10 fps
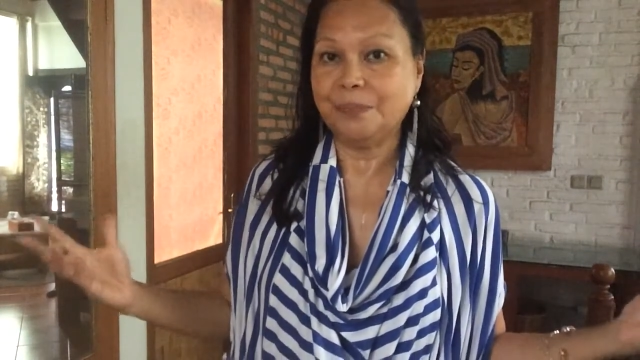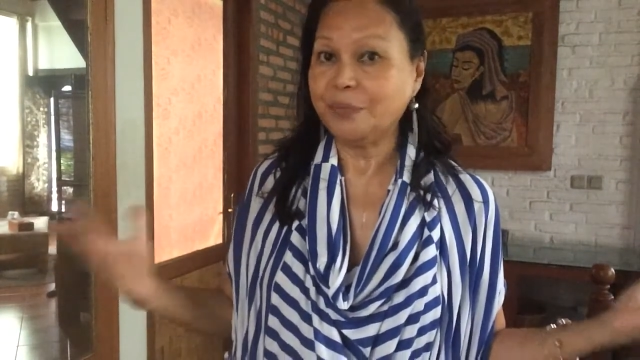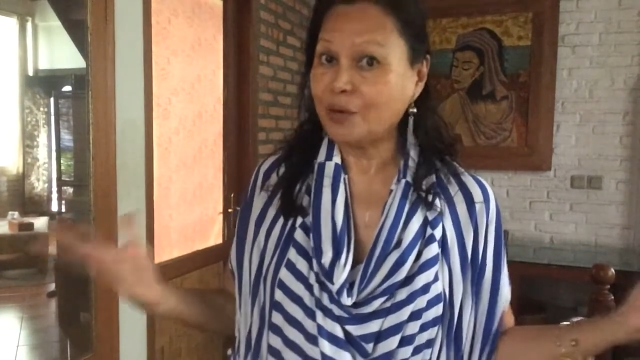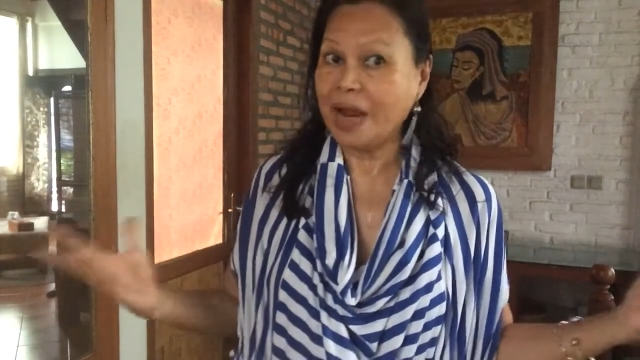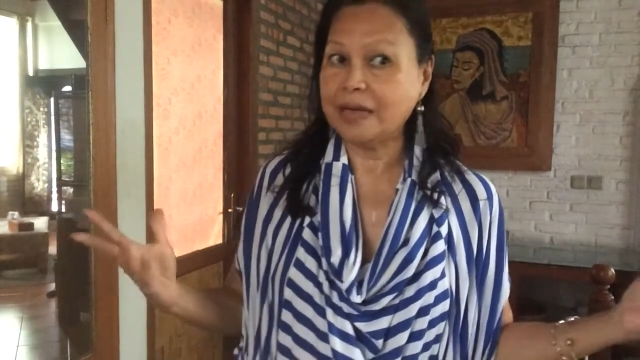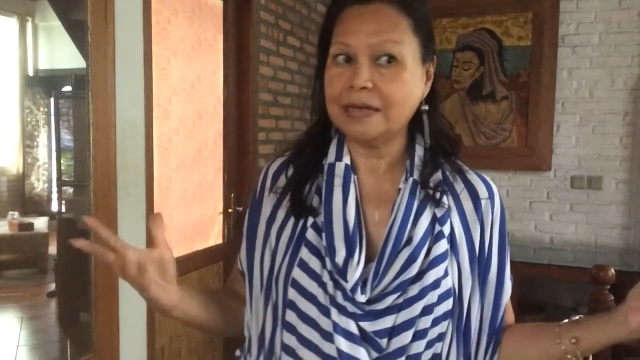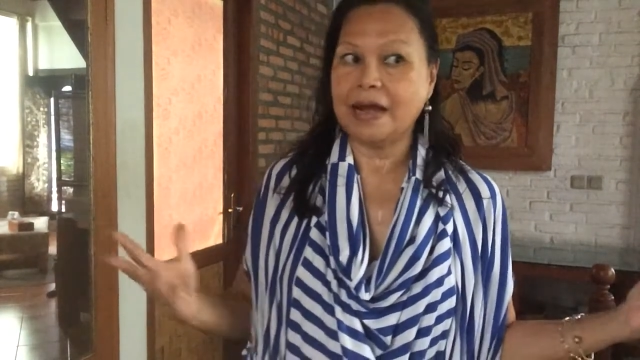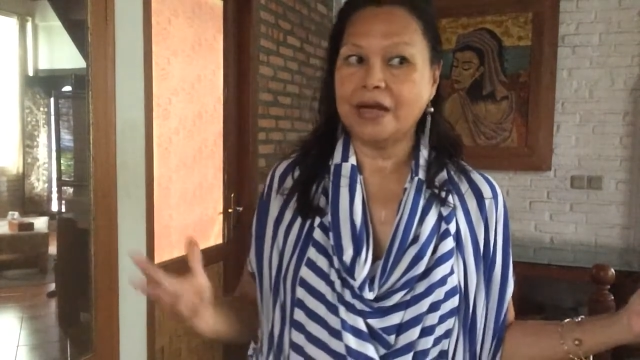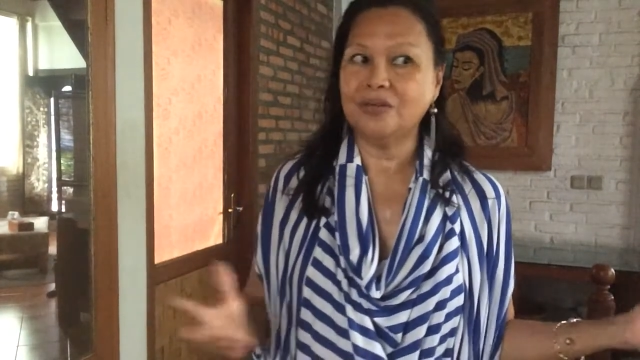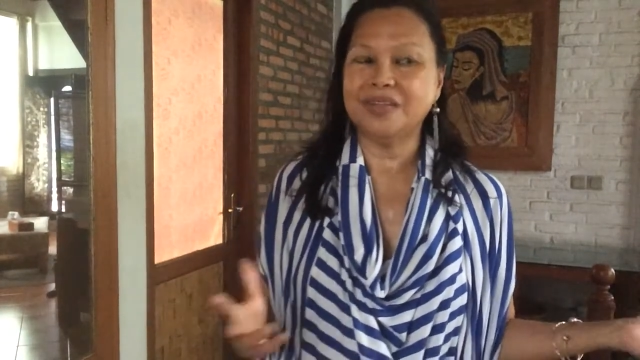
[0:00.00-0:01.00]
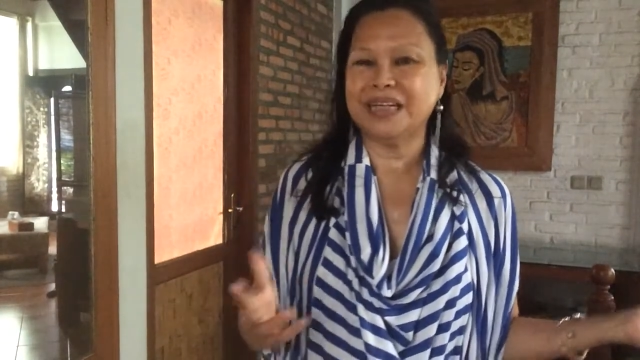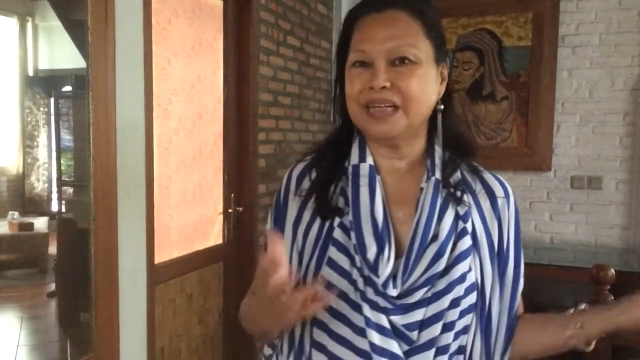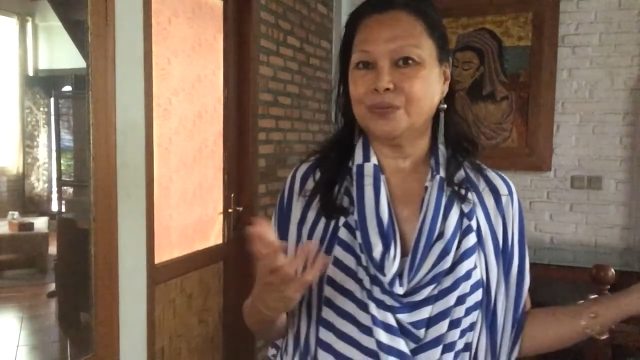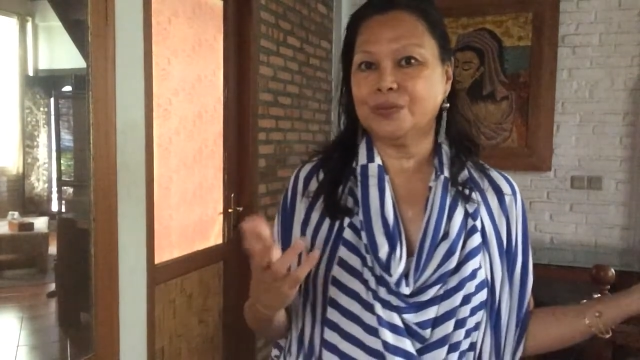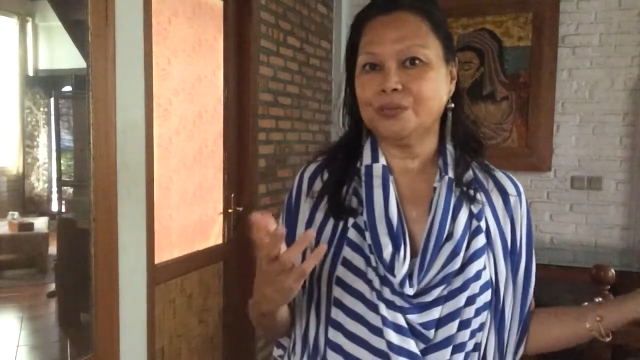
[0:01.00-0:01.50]
rain, I don't think
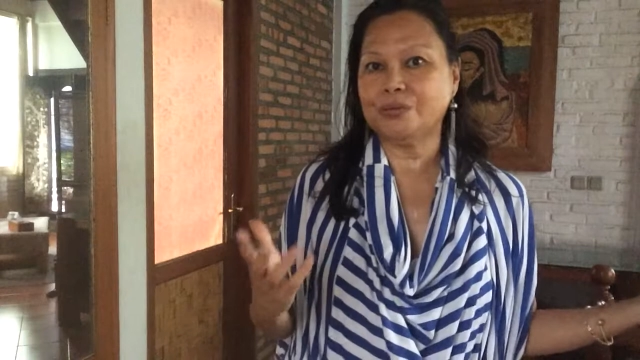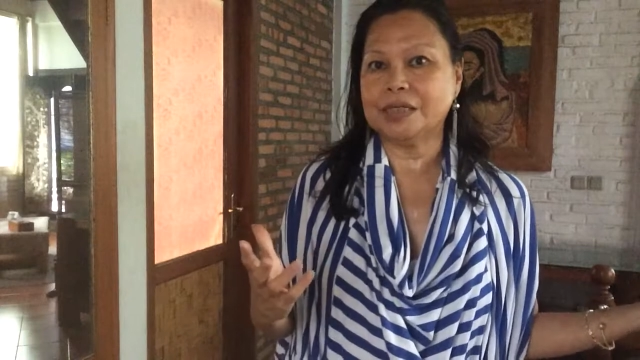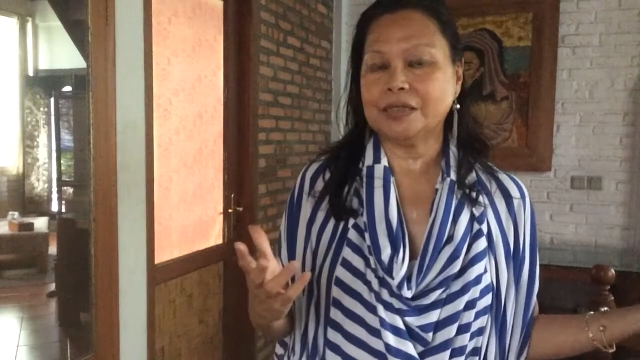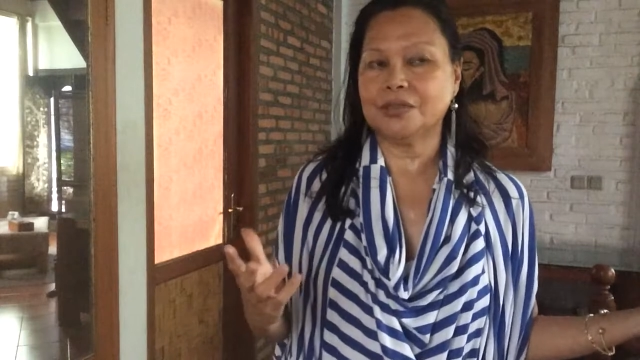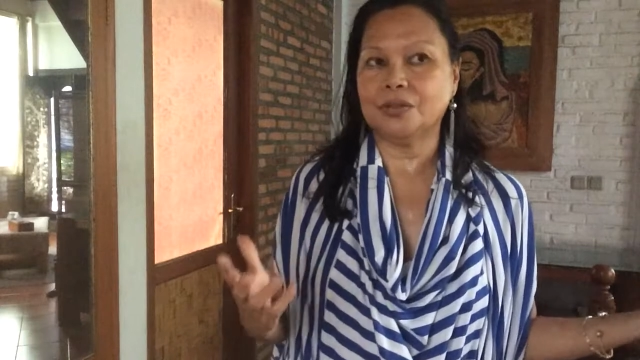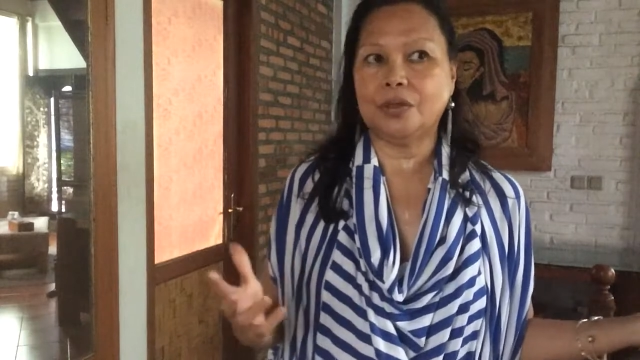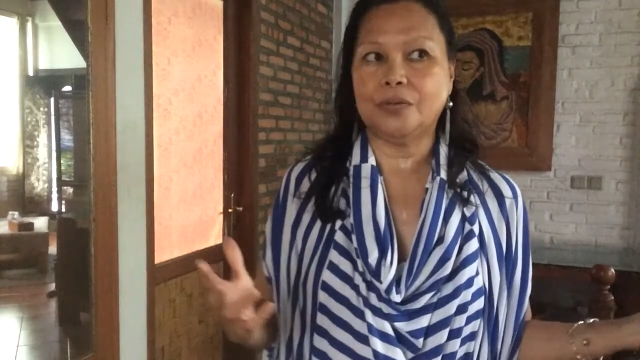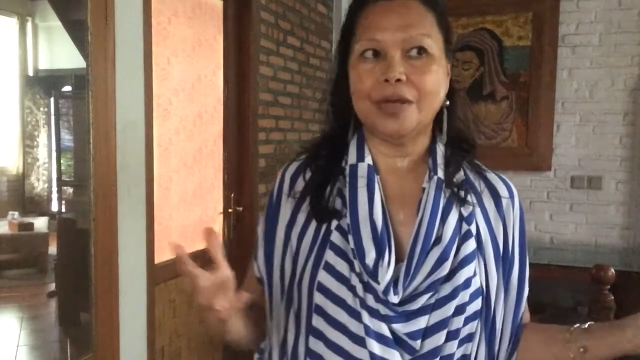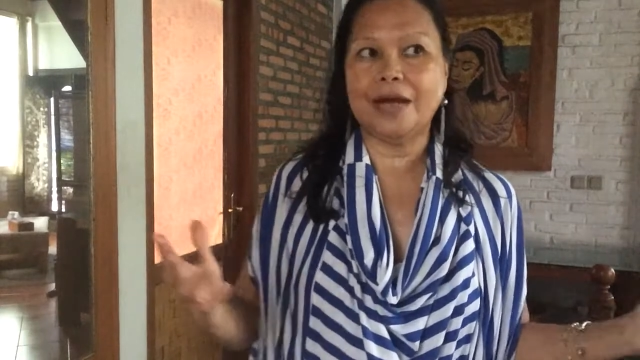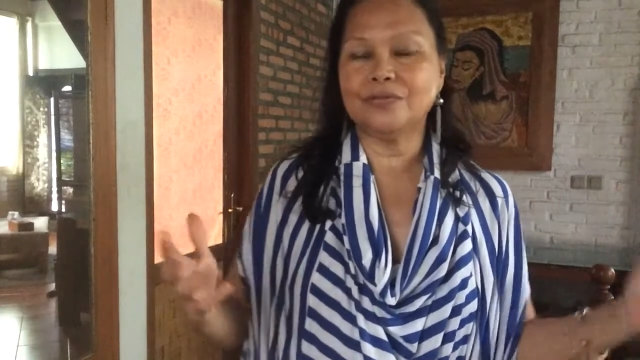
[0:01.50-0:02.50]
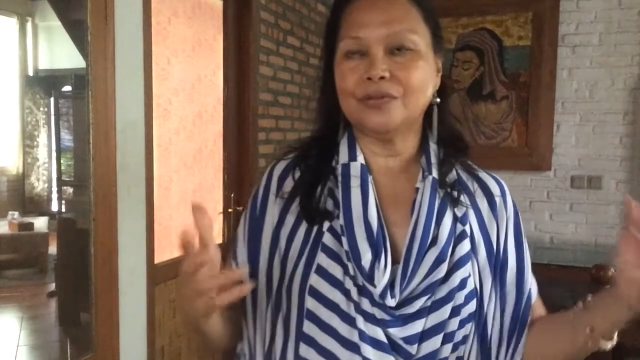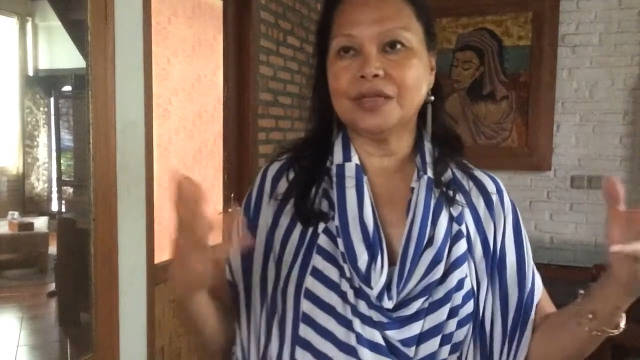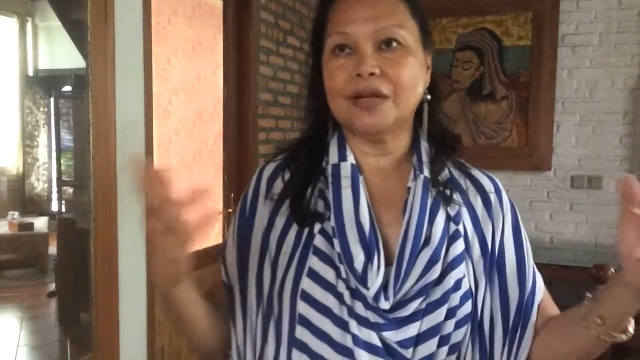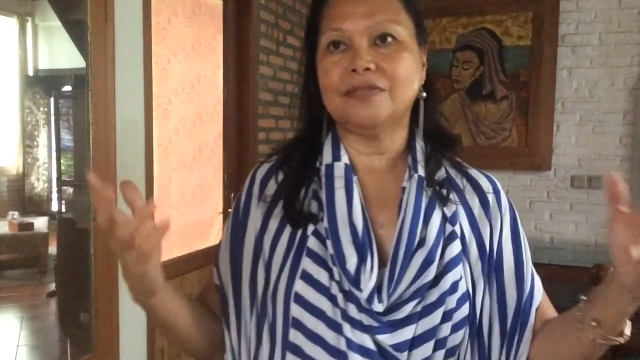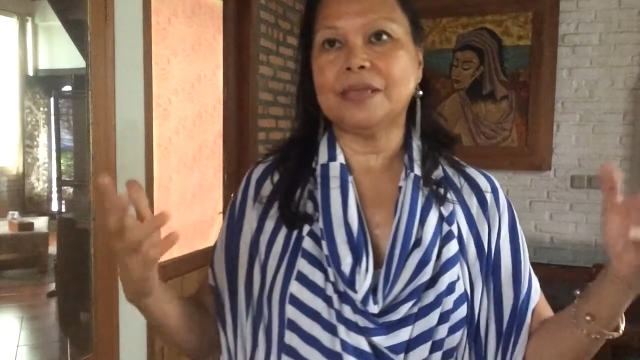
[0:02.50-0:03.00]
it would work. So we have to
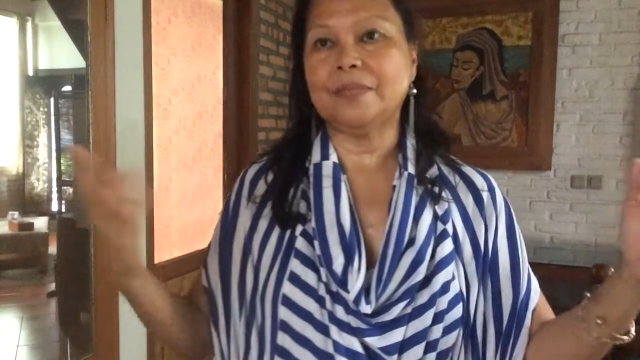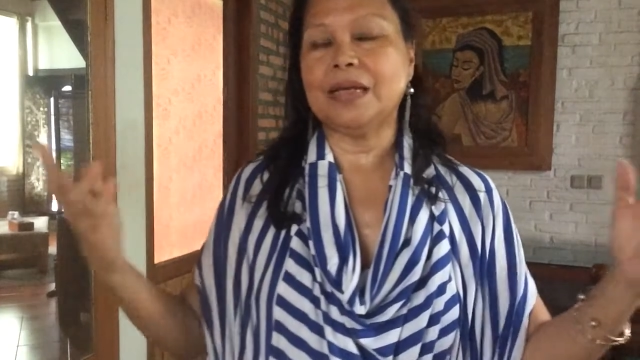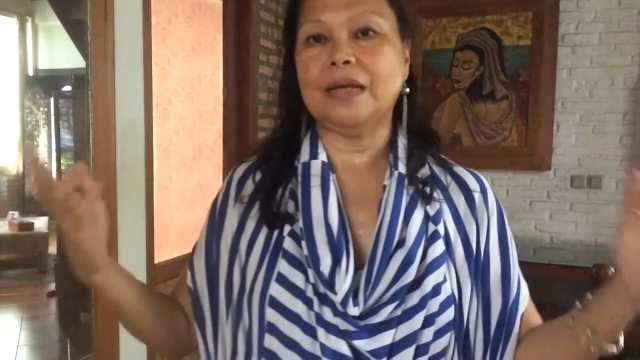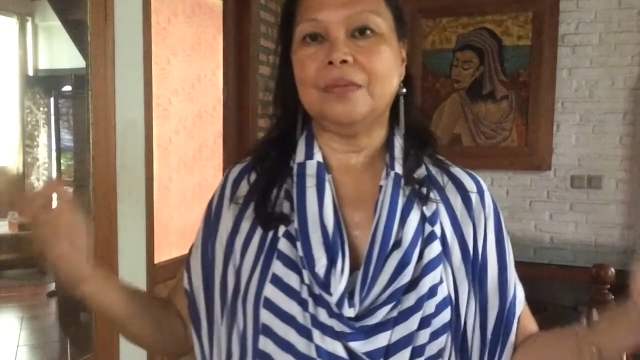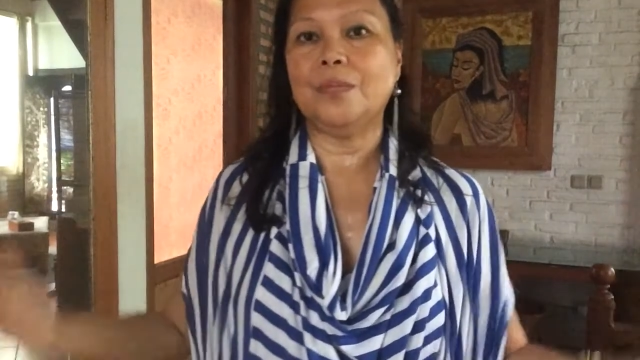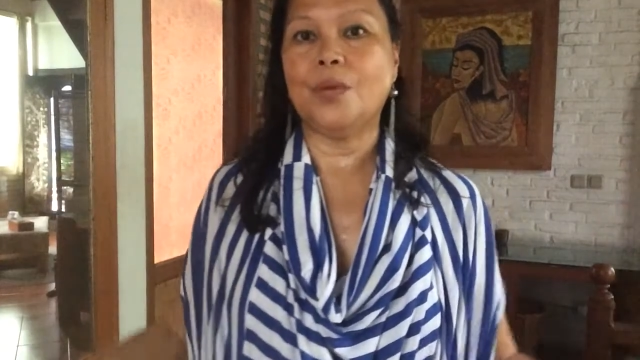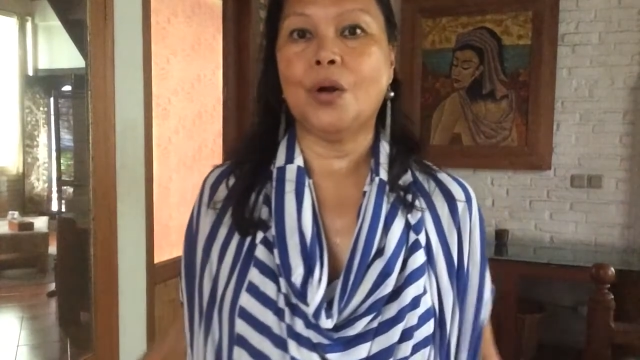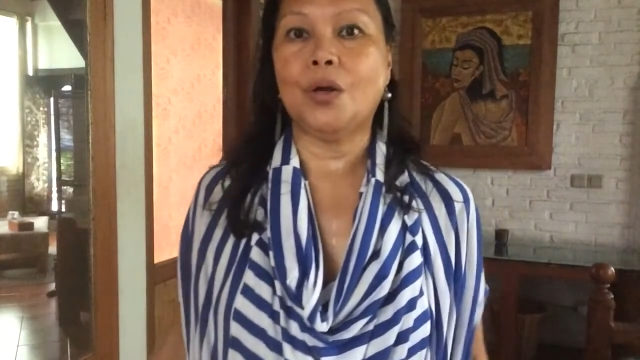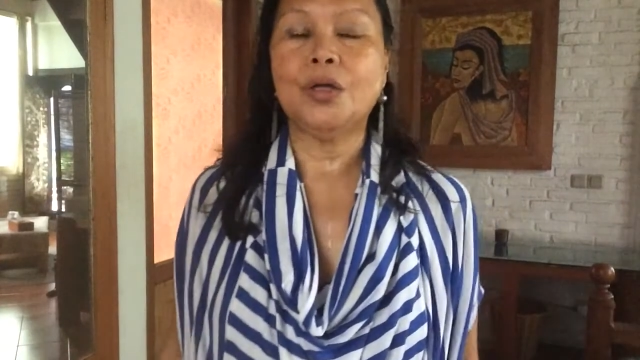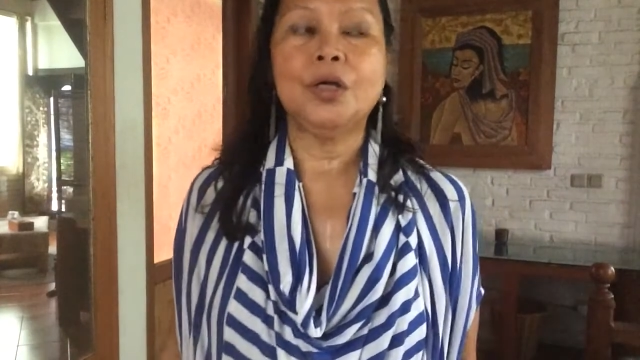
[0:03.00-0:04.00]
think of something more